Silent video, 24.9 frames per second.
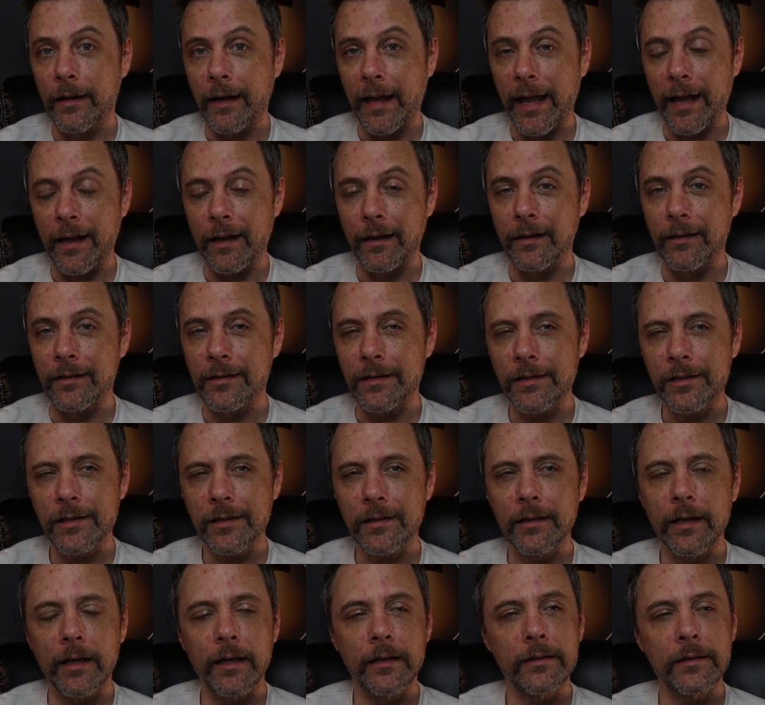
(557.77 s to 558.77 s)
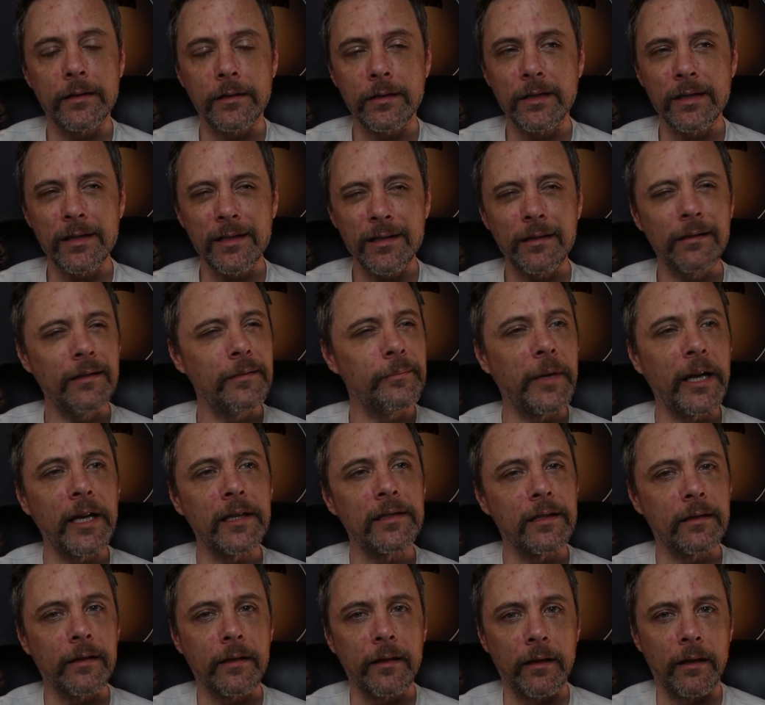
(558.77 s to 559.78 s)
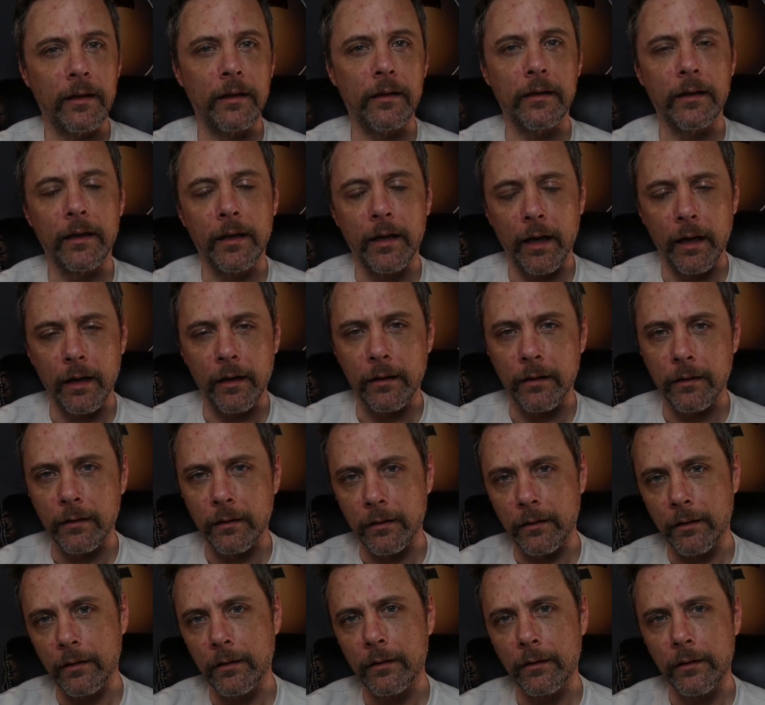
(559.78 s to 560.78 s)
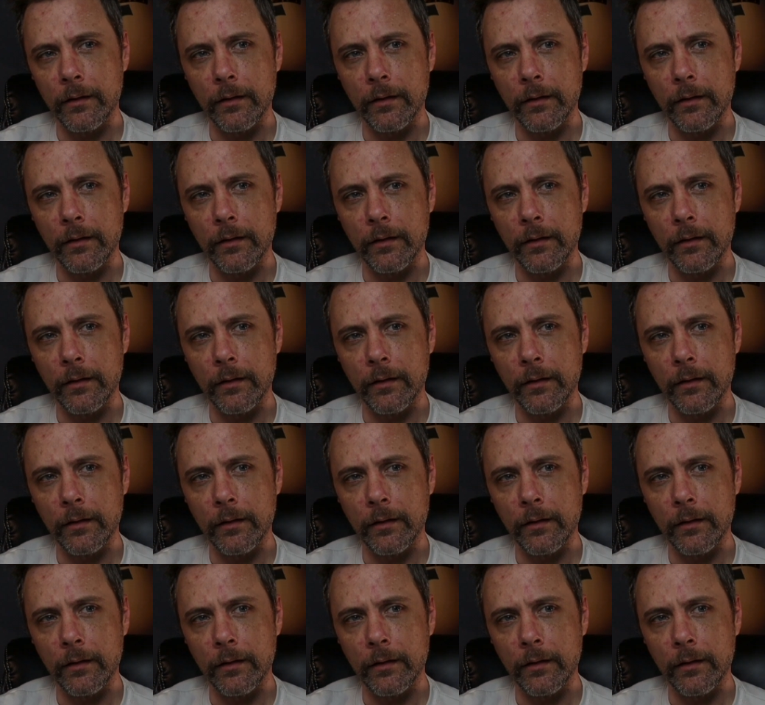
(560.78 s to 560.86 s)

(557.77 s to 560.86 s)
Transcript: And it's just an amazing thing. And,